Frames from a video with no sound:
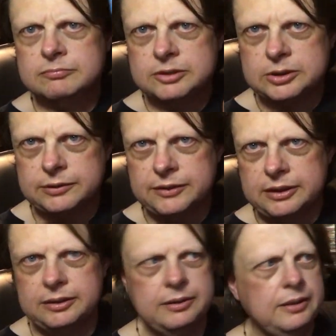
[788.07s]
Sort
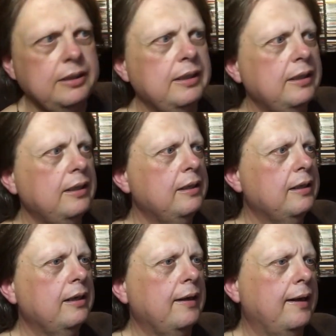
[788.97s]
of
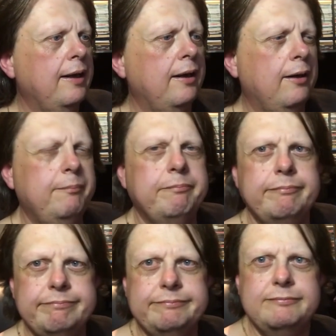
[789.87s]
a
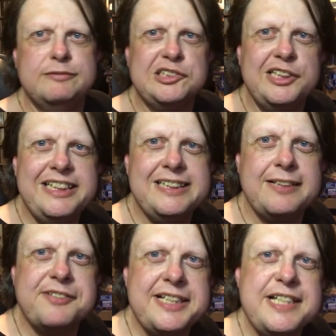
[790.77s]

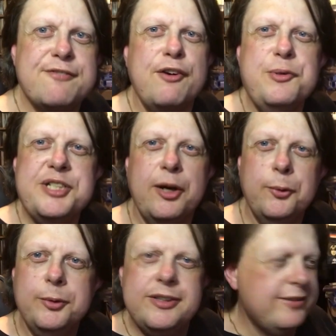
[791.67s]
1970s
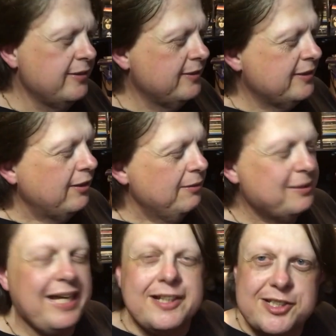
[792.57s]
photo type
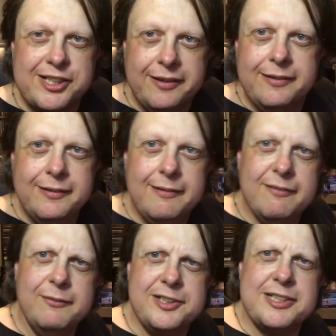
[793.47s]
texture,
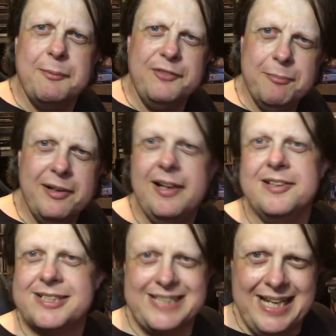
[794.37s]
which some of you might
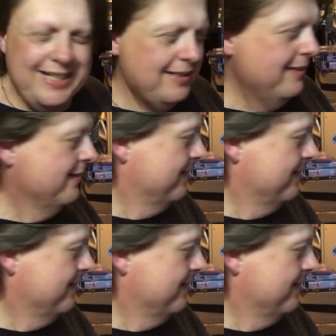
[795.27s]
understand.